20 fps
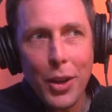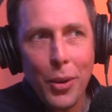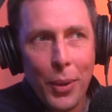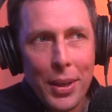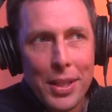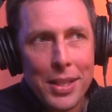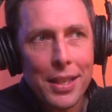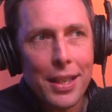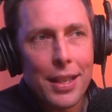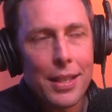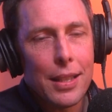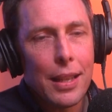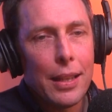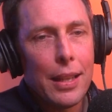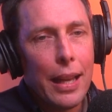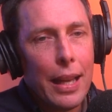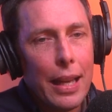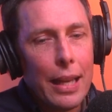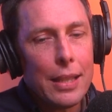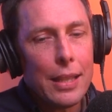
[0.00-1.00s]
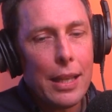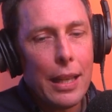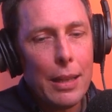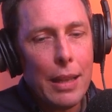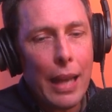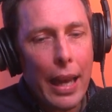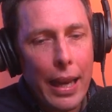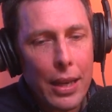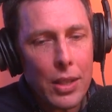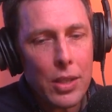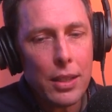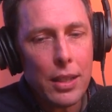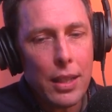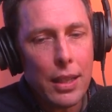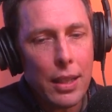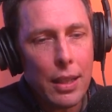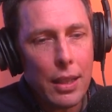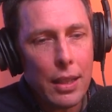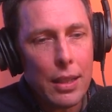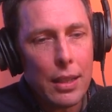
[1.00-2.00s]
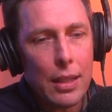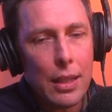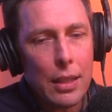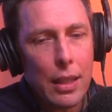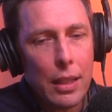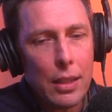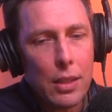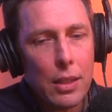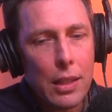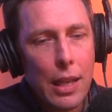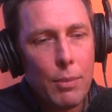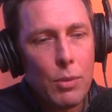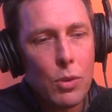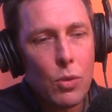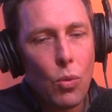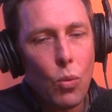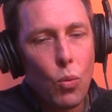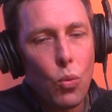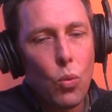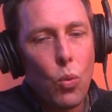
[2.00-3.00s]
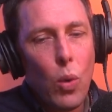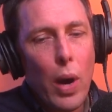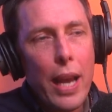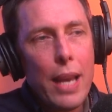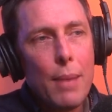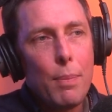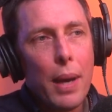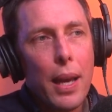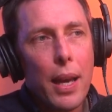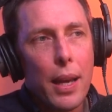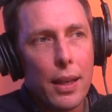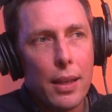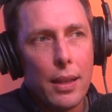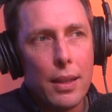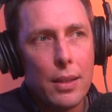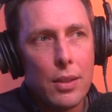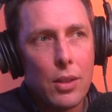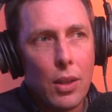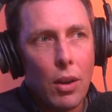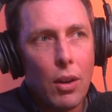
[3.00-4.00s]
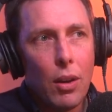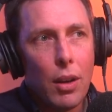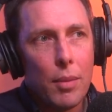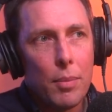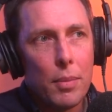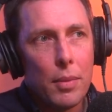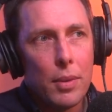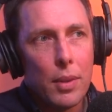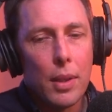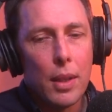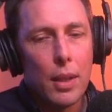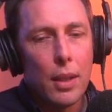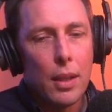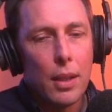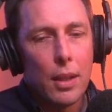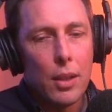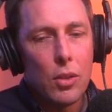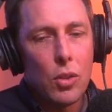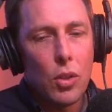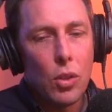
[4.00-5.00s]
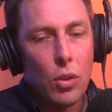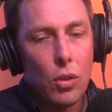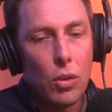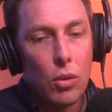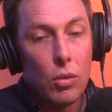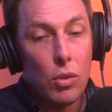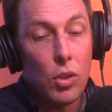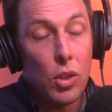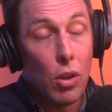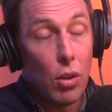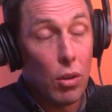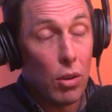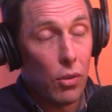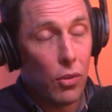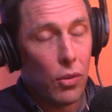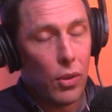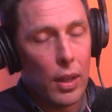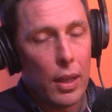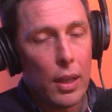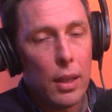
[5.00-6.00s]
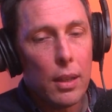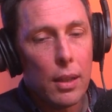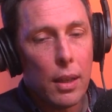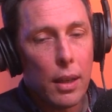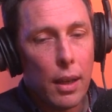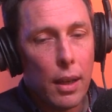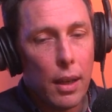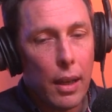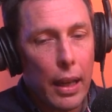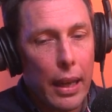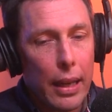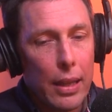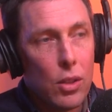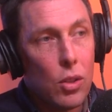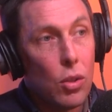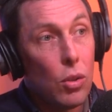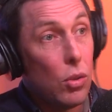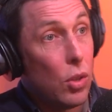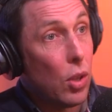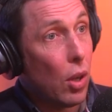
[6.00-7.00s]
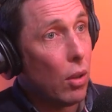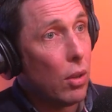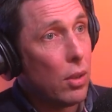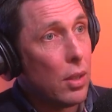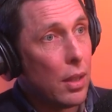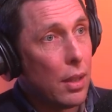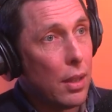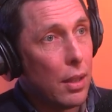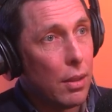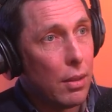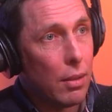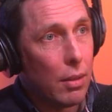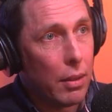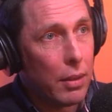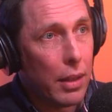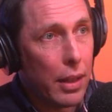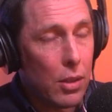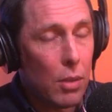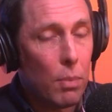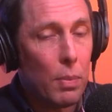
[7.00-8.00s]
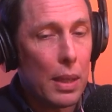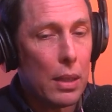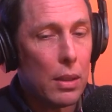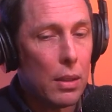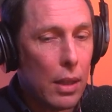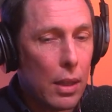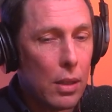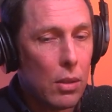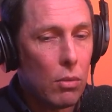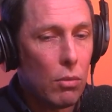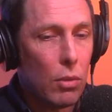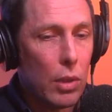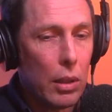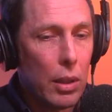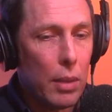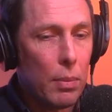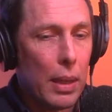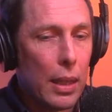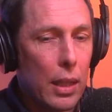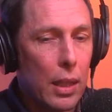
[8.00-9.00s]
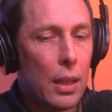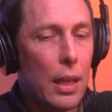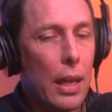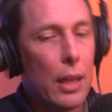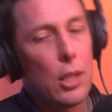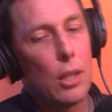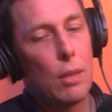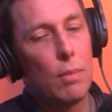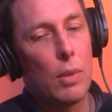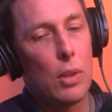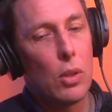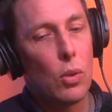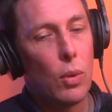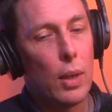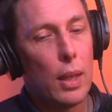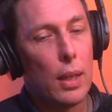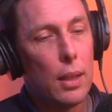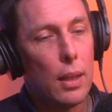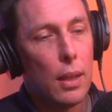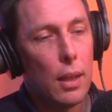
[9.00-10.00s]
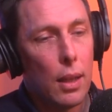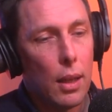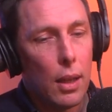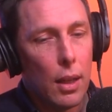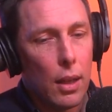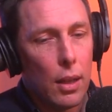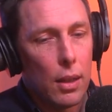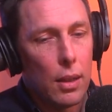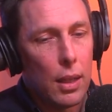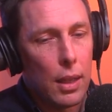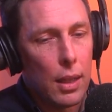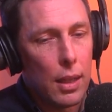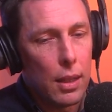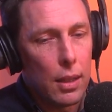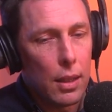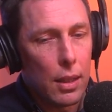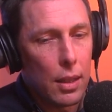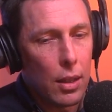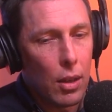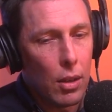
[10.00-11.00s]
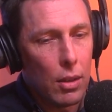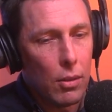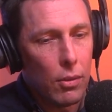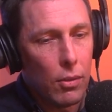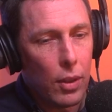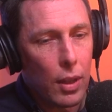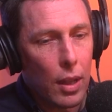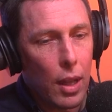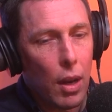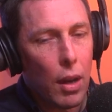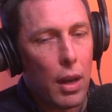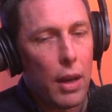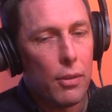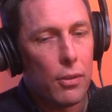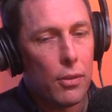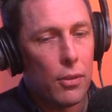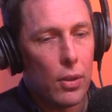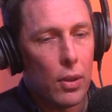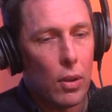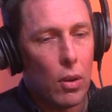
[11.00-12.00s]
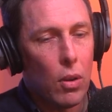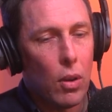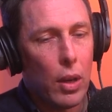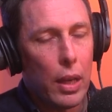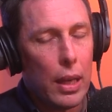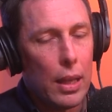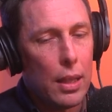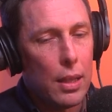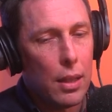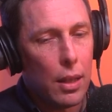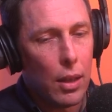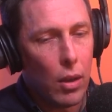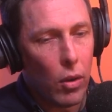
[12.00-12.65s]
coincidence, and that it's in actually it, it stems way back in time to geography uh, and to geology. There's a big, there's a really big connection between the the kind of life uh, in